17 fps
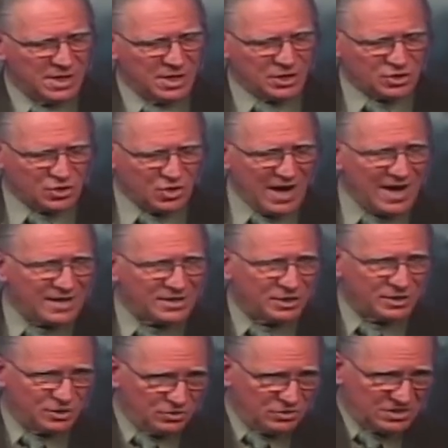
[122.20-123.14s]
Trying to
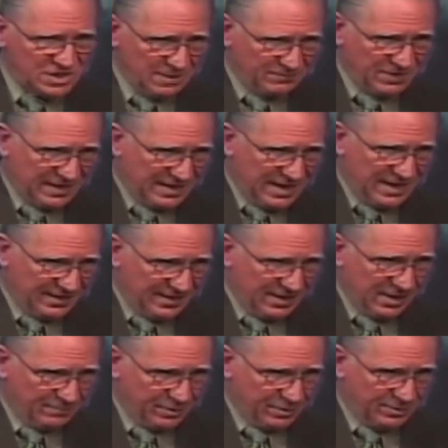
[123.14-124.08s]
do something like that
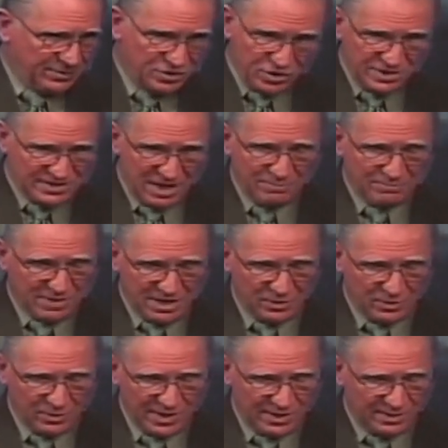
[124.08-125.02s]
on purpose turns out, by the
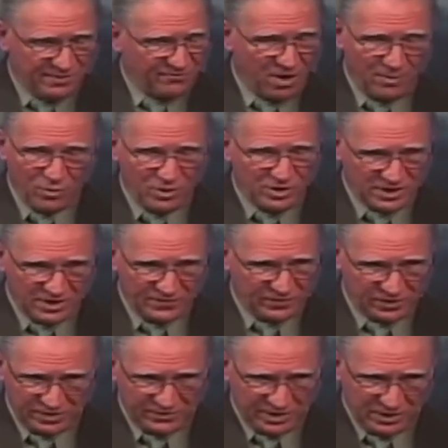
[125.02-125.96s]
way, to be far more
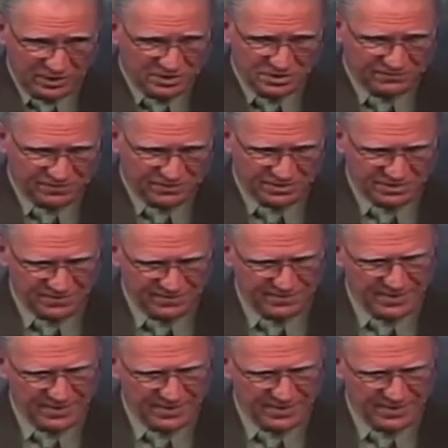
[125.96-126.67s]
difficult than it looks at first.